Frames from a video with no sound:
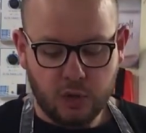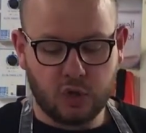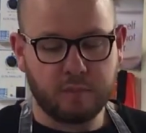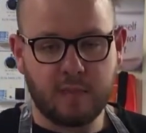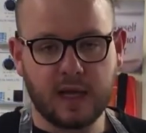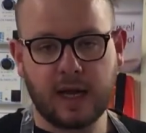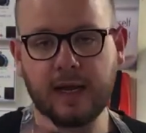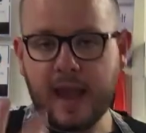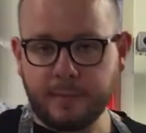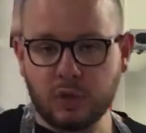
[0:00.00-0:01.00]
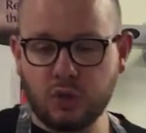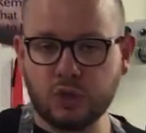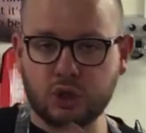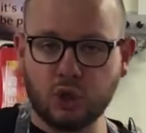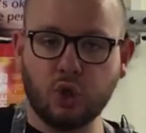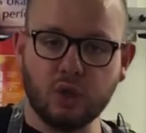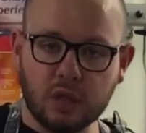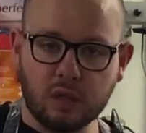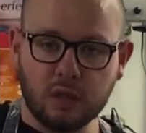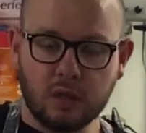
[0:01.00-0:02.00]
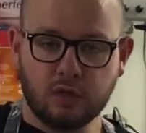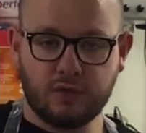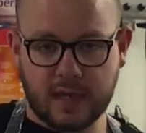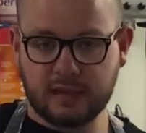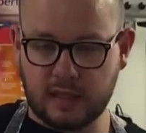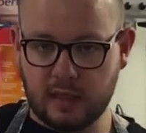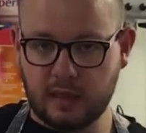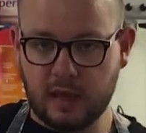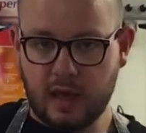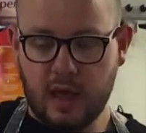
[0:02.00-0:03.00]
You could make a lemon juice and oil dressing.